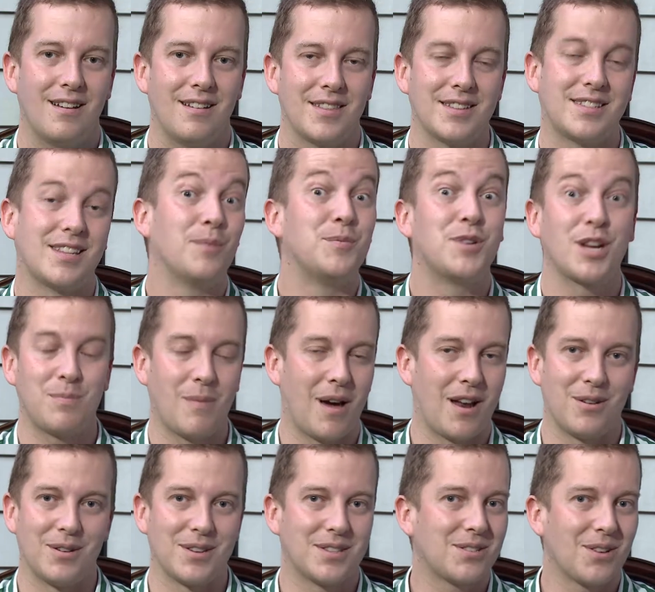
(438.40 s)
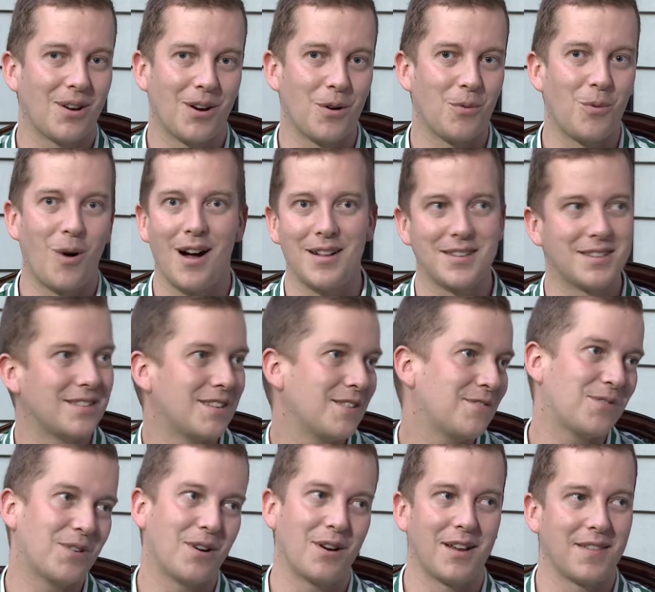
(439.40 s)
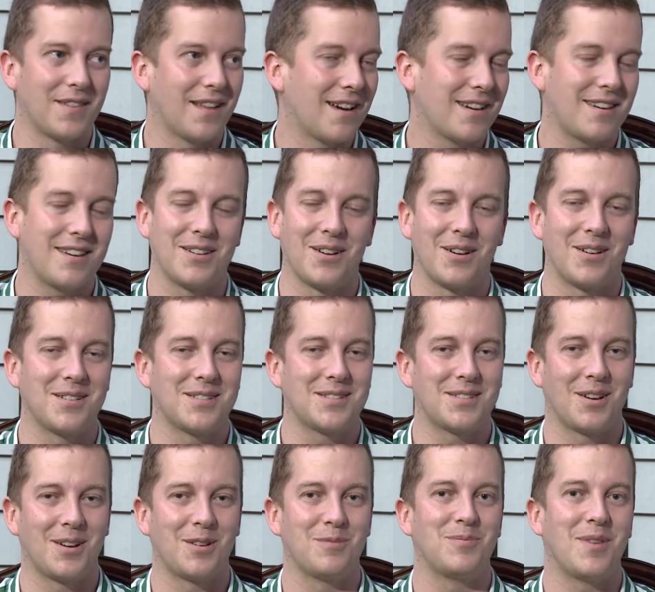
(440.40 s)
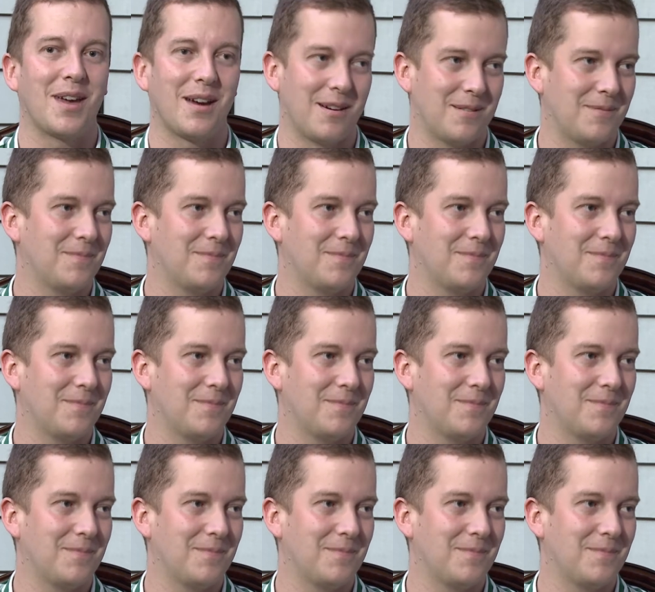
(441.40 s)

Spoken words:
the subject matter is so wild and different, and like, you know, so yeah.